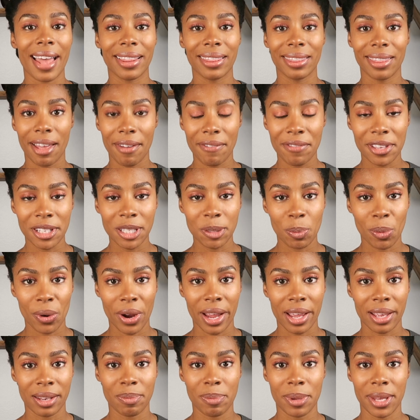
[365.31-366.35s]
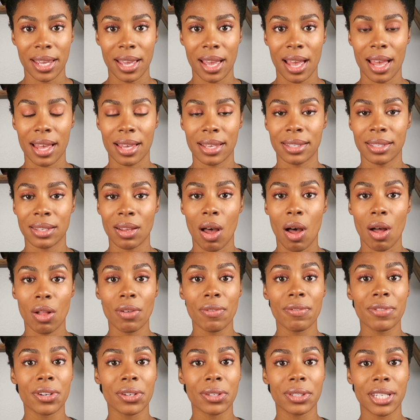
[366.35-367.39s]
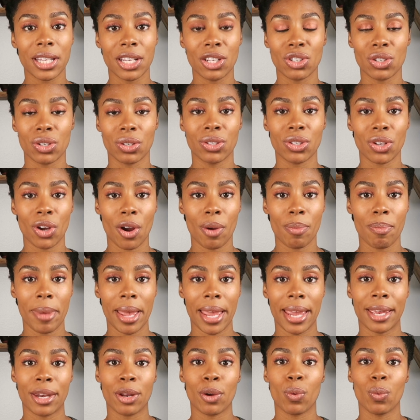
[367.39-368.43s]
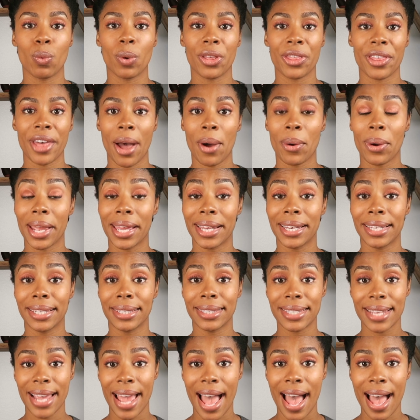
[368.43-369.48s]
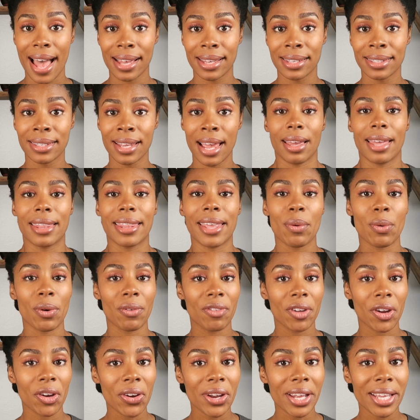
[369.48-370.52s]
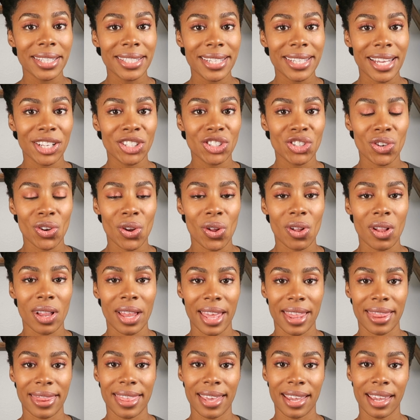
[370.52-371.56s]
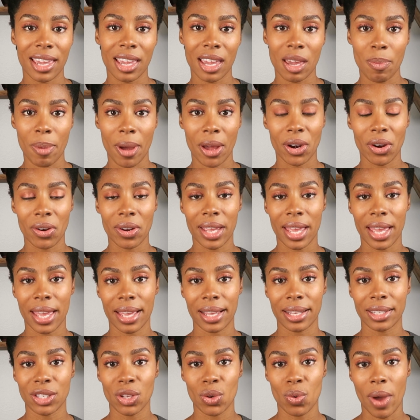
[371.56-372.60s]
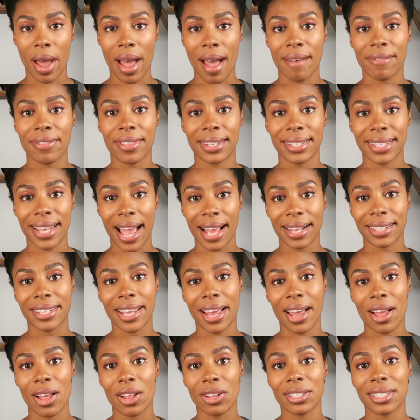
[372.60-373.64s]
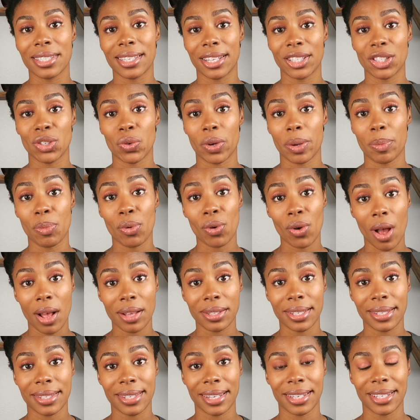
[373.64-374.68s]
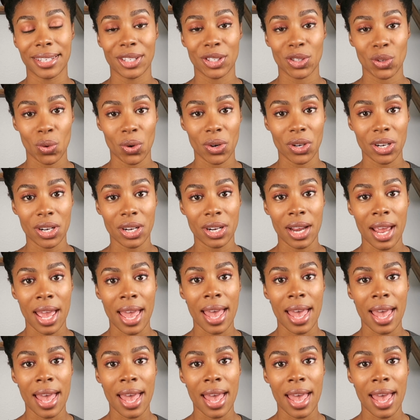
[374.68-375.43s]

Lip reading: I love this brand because all of their t-shirts are made without any tags, and they were very intentional in thinking about our kids who have the tactile sensory processing disorder.